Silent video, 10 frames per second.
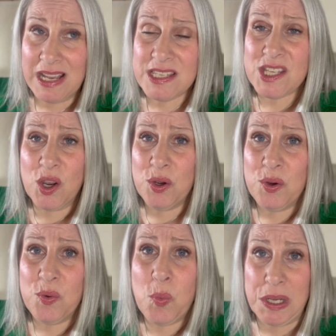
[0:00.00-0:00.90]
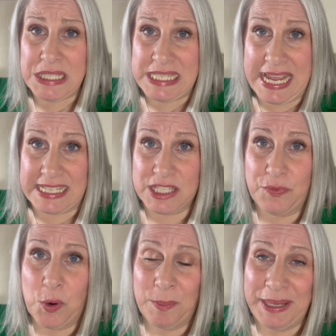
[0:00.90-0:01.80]
So what's next
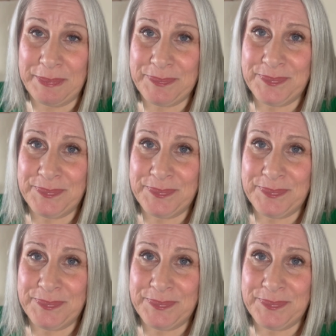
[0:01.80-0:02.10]
for me?